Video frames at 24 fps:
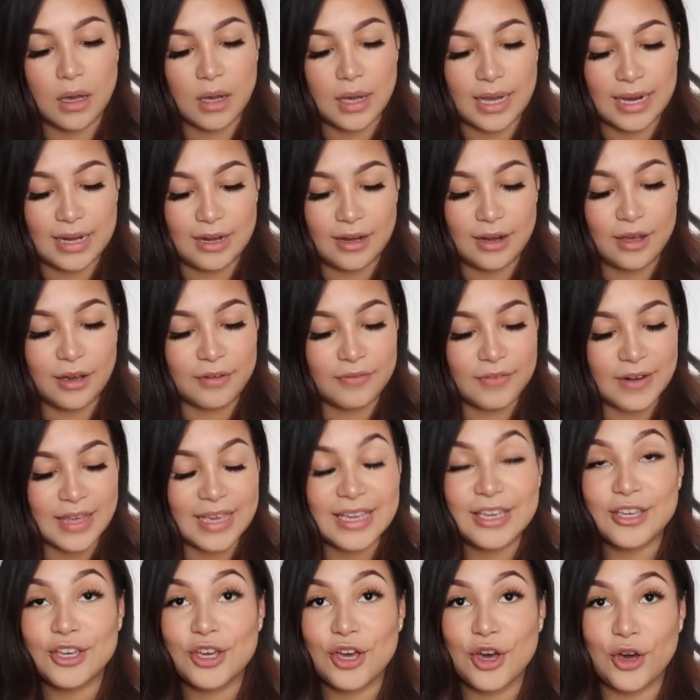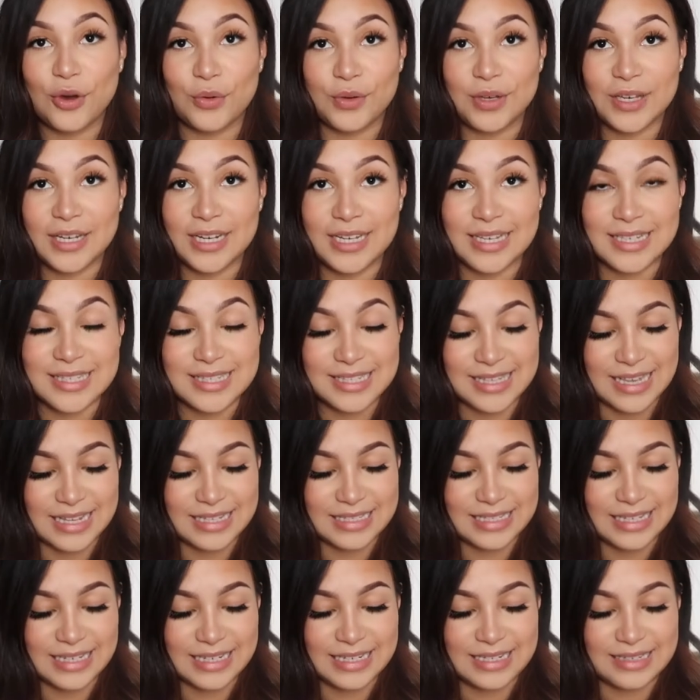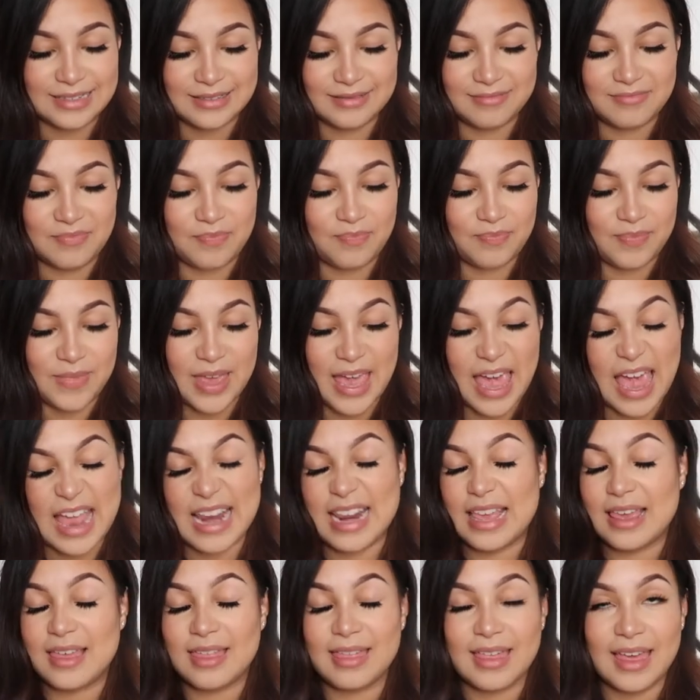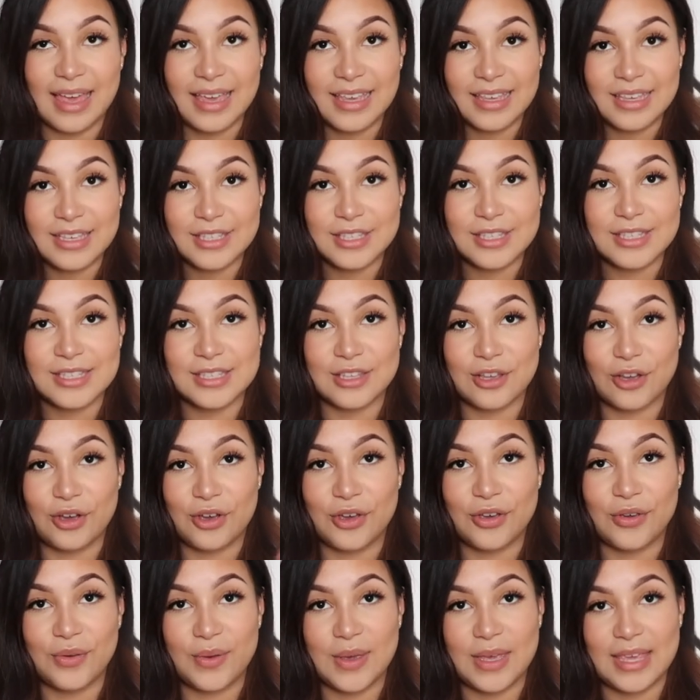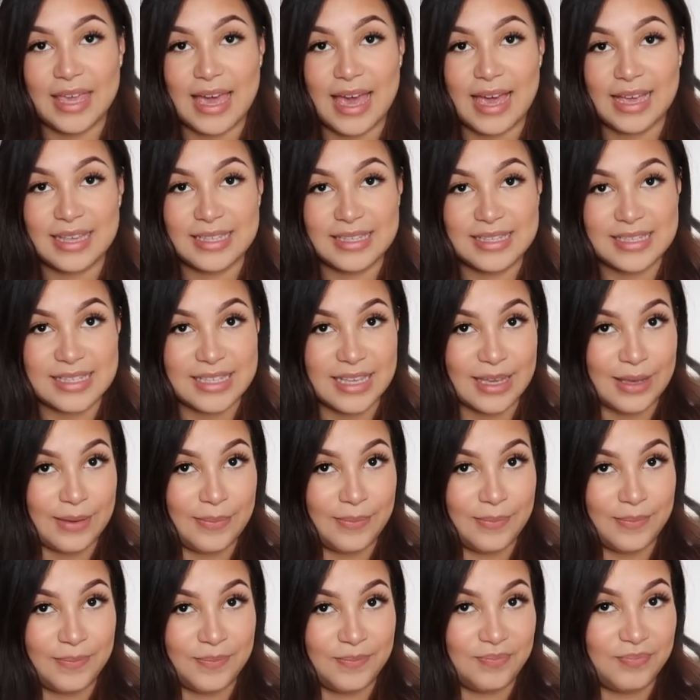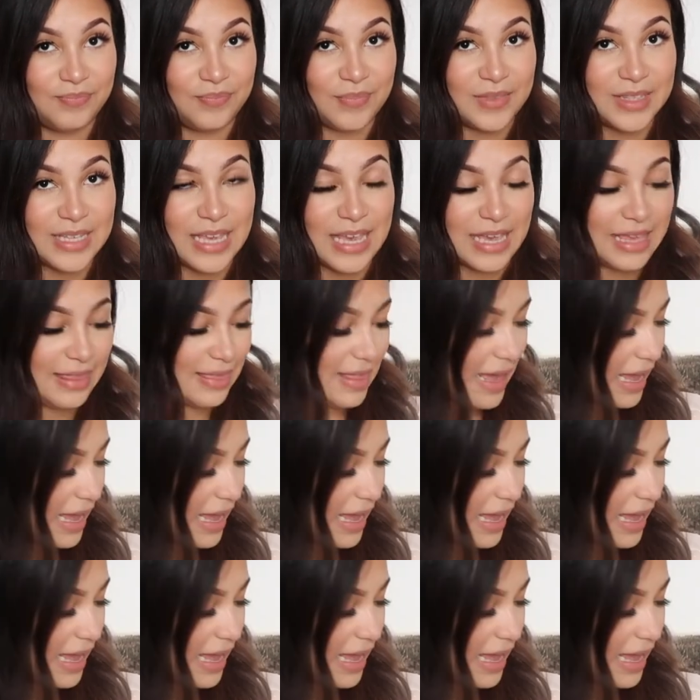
I love like coconut scented anything, so yes, I'm taking